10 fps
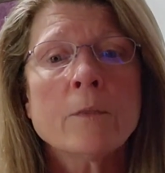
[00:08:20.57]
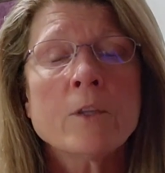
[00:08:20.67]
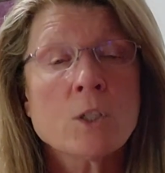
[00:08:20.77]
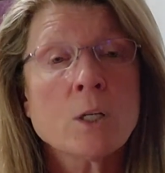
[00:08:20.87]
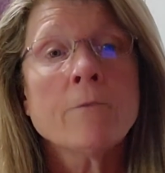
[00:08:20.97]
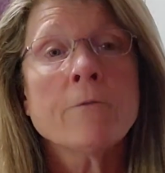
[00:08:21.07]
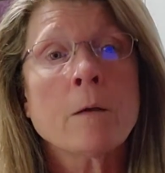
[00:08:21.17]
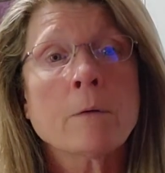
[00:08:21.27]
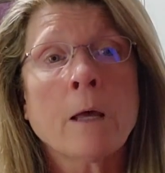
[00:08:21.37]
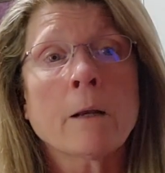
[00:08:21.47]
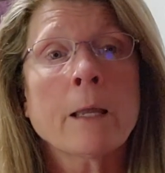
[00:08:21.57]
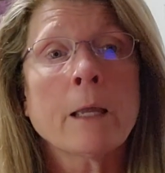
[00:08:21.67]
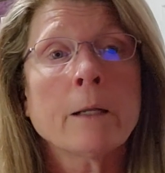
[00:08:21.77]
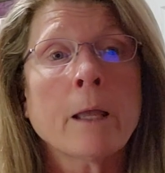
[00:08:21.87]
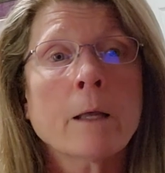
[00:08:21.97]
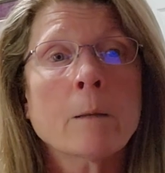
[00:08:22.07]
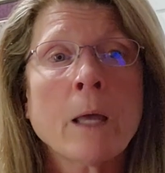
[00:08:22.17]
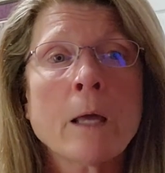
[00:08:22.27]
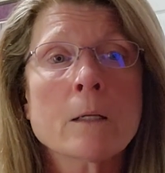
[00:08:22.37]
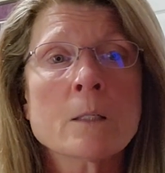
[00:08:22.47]
the chef found out I had had a
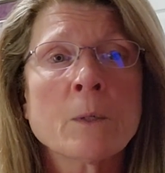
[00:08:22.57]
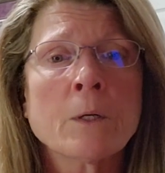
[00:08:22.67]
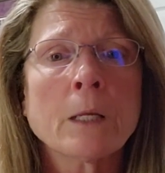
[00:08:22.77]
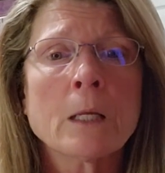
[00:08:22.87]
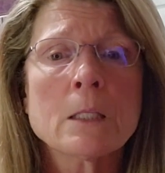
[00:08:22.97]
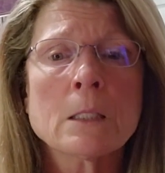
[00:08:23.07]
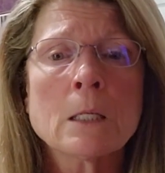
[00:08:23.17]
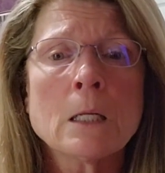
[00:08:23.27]
bad experience and